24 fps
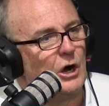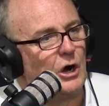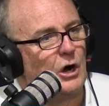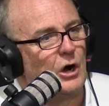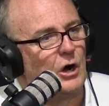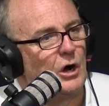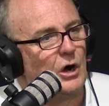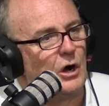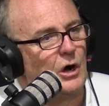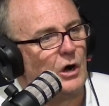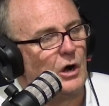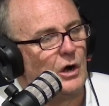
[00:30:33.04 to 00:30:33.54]

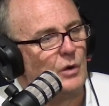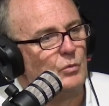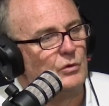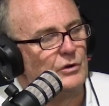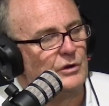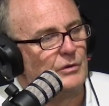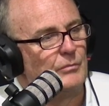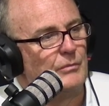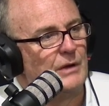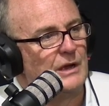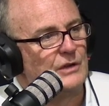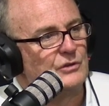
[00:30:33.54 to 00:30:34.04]
I
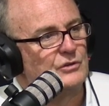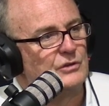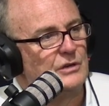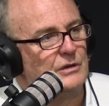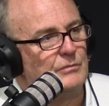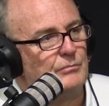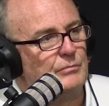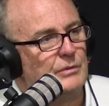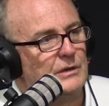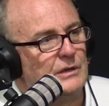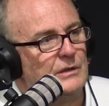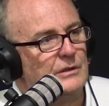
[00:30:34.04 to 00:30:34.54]
wouldn't imagine
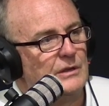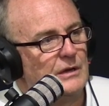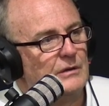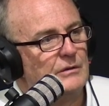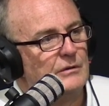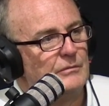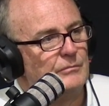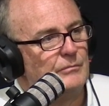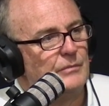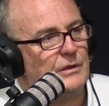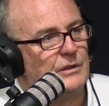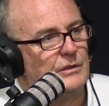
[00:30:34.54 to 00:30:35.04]
he'd be
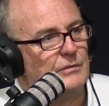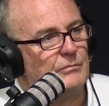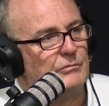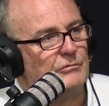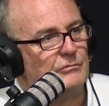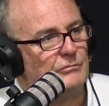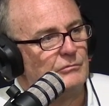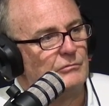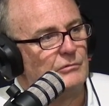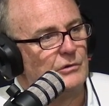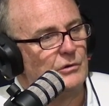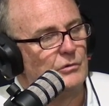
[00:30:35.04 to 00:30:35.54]
the
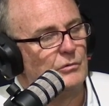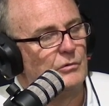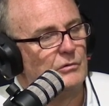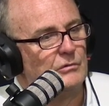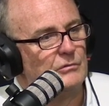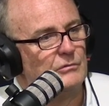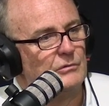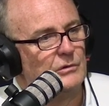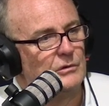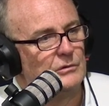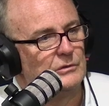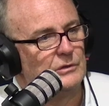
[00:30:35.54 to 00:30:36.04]
real
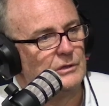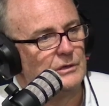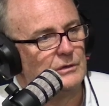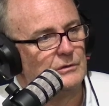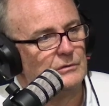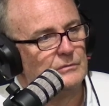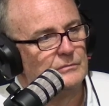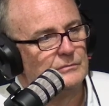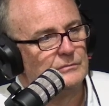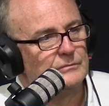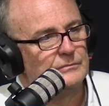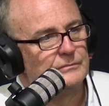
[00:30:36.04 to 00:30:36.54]
deal.